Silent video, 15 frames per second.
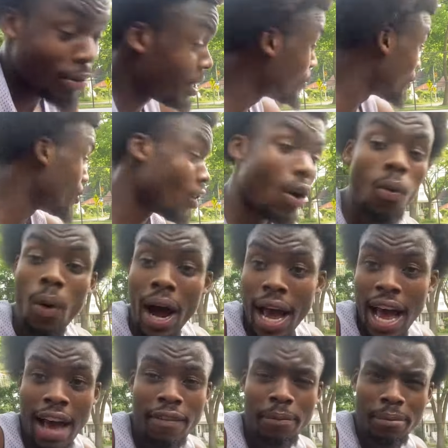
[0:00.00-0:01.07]
even know why I
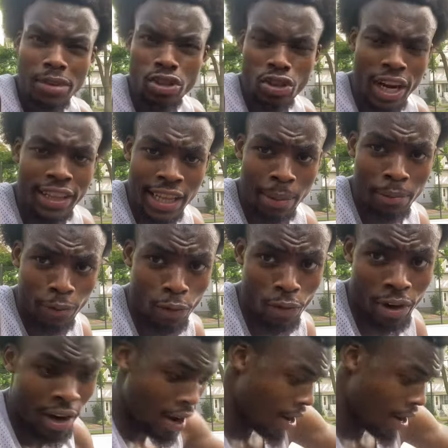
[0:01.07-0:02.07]
haven't been trying that before.